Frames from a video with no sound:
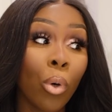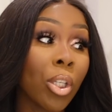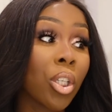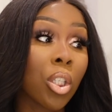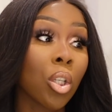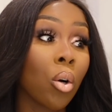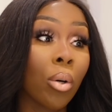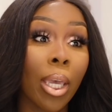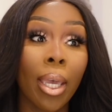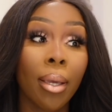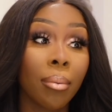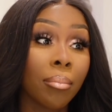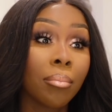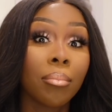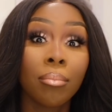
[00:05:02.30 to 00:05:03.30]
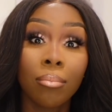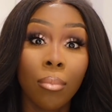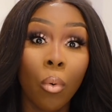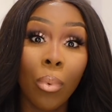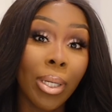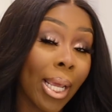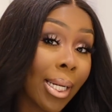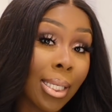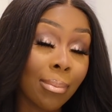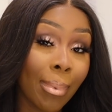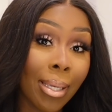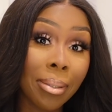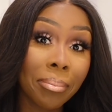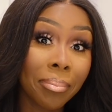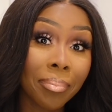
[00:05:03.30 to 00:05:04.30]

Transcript: we just don't get when we date these men.